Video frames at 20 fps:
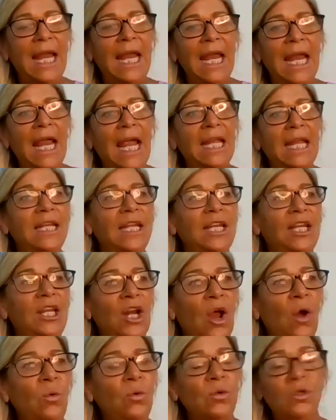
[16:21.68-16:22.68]
And you
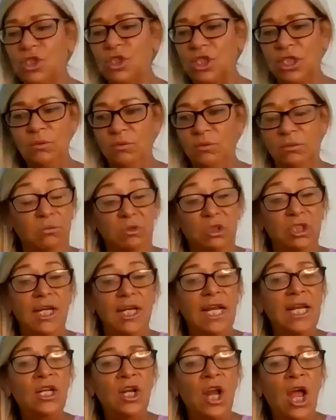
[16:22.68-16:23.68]
know, she she
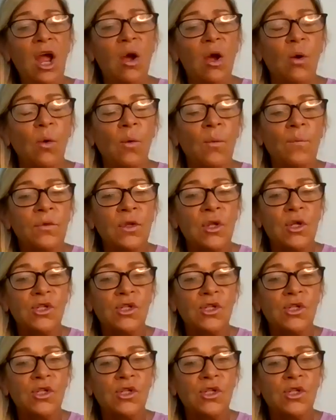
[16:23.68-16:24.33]
didn't know.